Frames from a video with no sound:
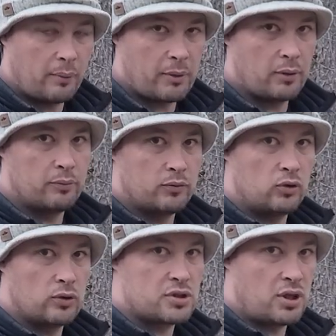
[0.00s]
gonna
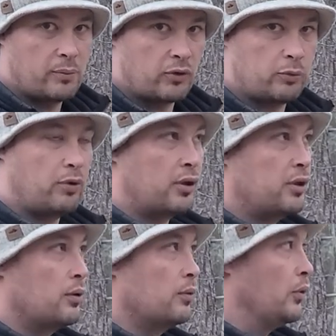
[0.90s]
do a shameless plug
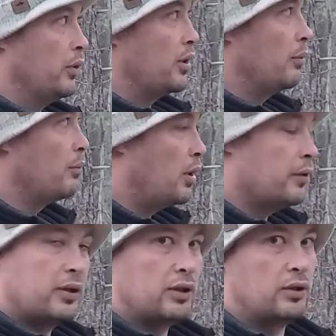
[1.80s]
here real quick. I'm
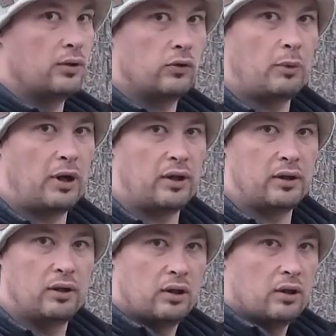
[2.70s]
probably gonna use
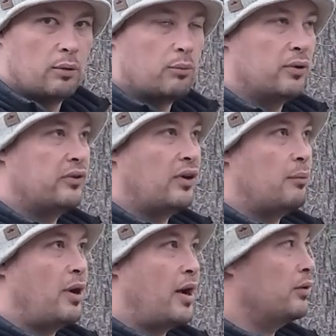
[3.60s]
my preset
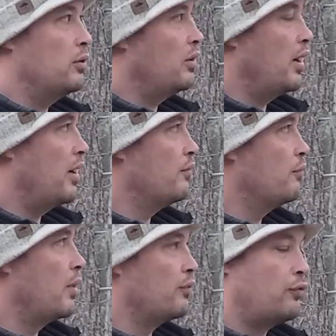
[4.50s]
pack. I have
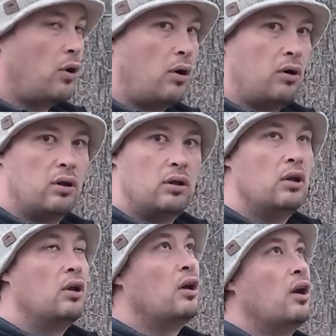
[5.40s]

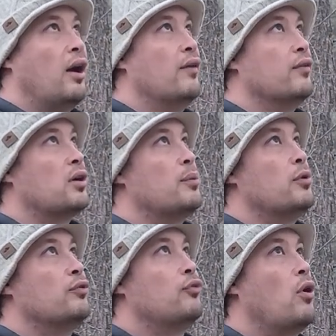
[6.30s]
a
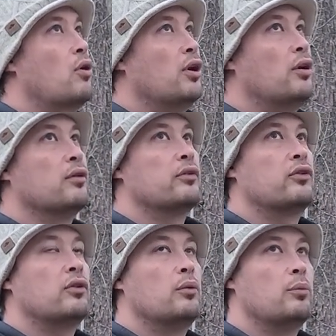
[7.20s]
couple of fall
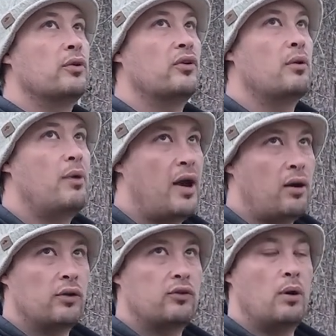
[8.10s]
colors preset pack,
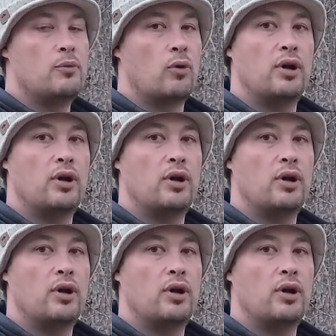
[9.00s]
autumnal